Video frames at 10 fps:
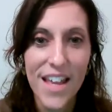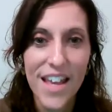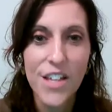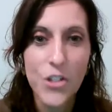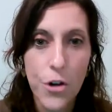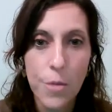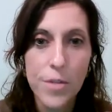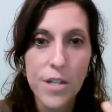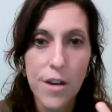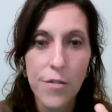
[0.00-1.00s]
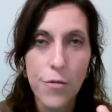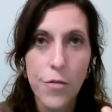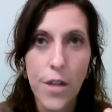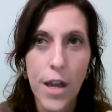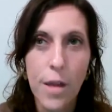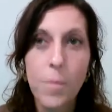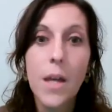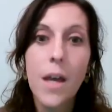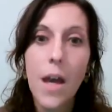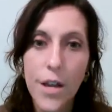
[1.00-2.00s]
in terms of like,
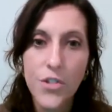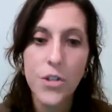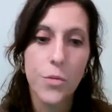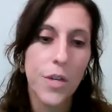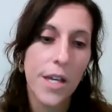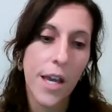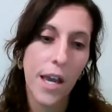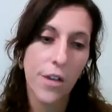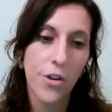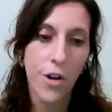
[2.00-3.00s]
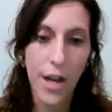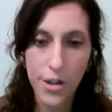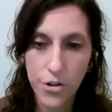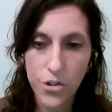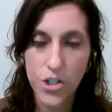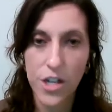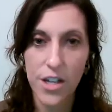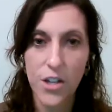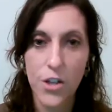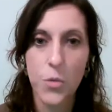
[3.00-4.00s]
because you regain your
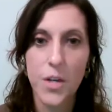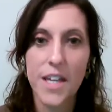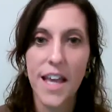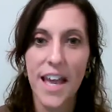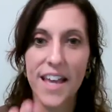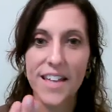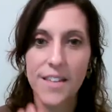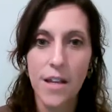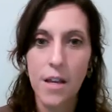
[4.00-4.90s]
energy, you regain